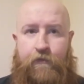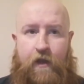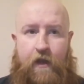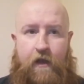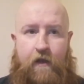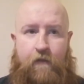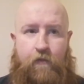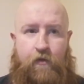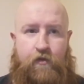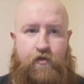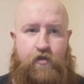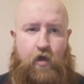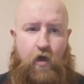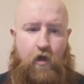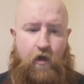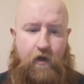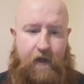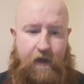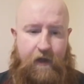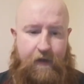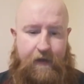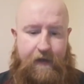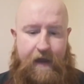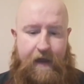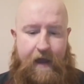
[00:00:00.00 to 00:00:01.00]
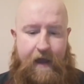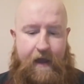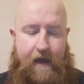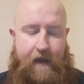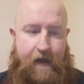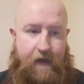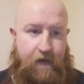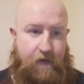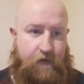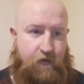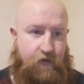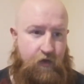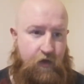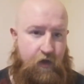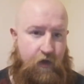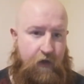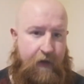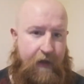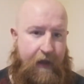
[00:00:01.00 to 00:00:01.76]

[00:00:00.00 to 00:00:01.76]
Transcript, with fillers: and we're talking gangs and